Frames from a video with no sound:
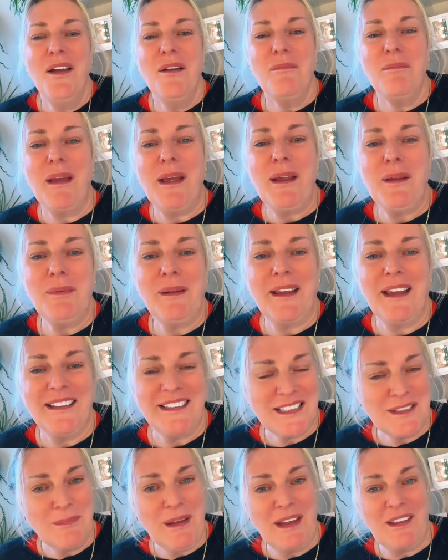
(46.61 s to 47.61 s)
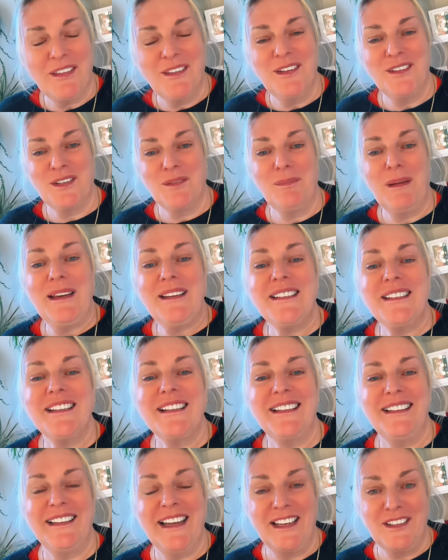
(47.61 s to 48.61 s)
Baby gates method. So
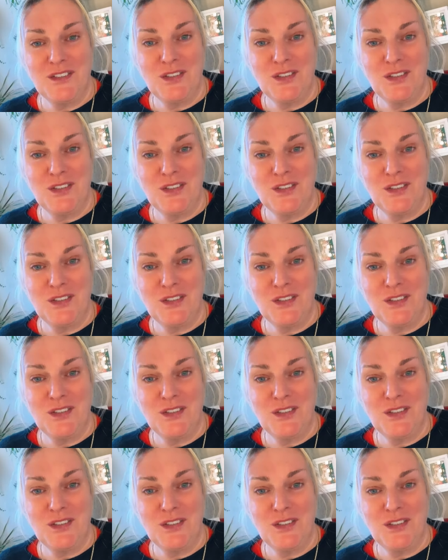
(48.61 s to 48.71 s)
basically get